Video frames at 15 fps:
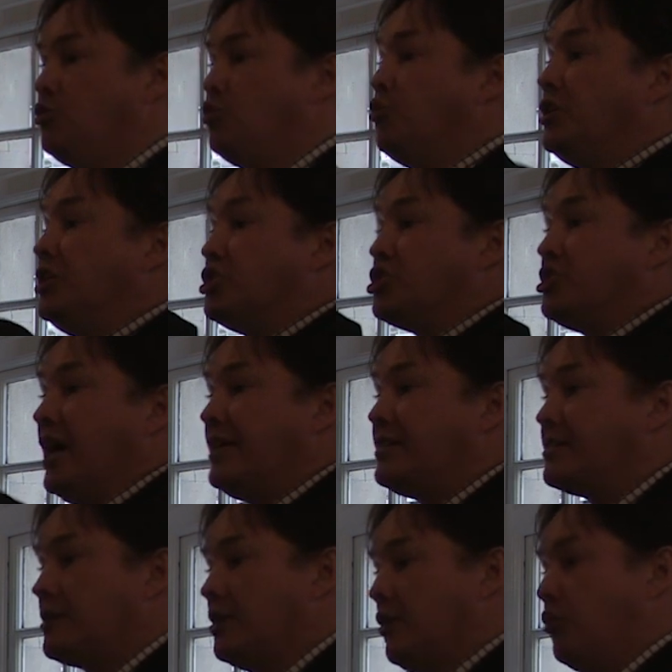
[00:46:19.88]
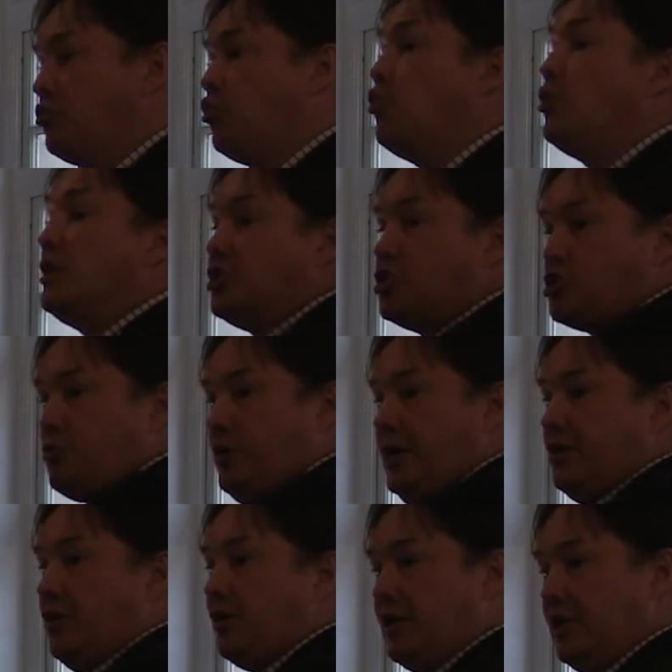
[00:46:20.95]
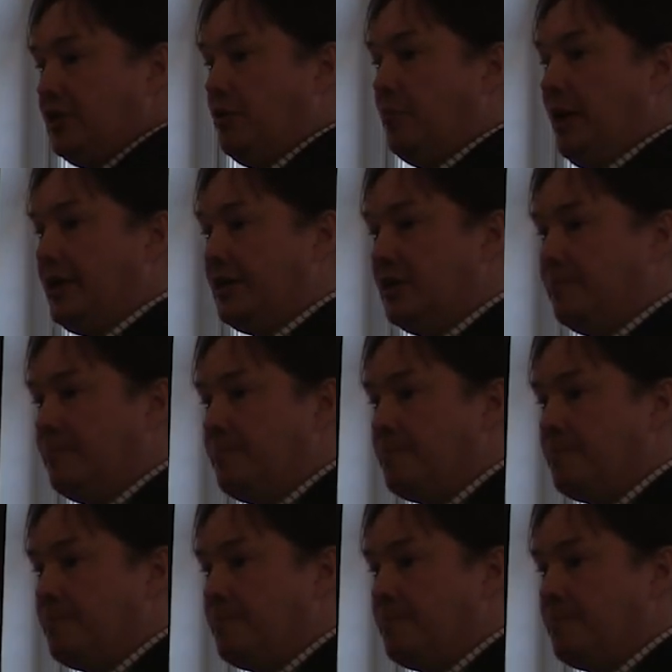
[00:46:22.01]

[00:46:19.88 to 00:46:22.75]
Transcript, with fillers: to each desk, to each trader in the bank.